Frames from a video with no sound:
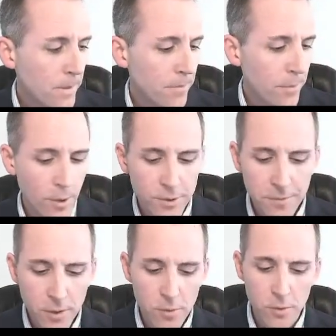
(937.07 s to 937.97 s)
For those
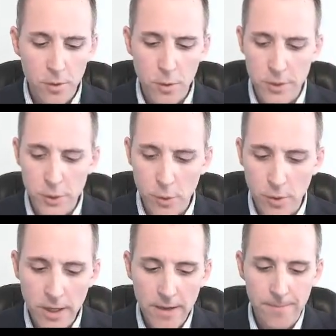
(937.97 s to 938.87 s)
of you who
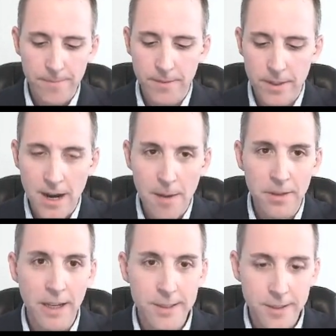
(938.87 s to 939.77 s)
enjoy
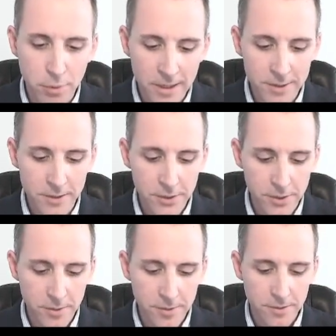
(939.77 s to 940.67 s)
complex appraisal
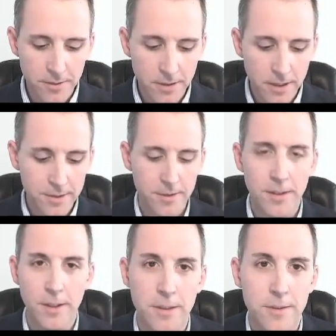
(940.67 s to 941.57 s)
issues,
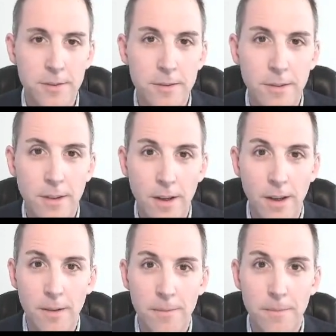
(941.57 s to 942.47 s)
this is
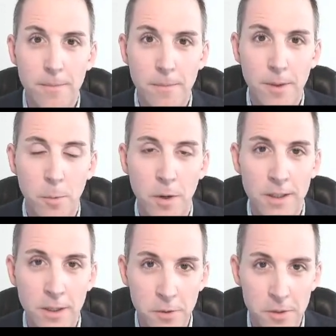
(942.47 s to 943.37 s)
the work
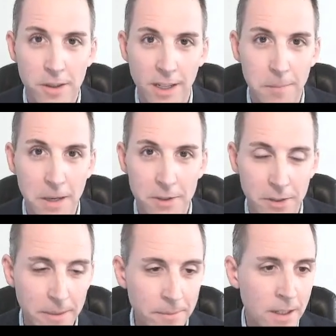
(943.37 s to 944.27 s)
that you should think about doing.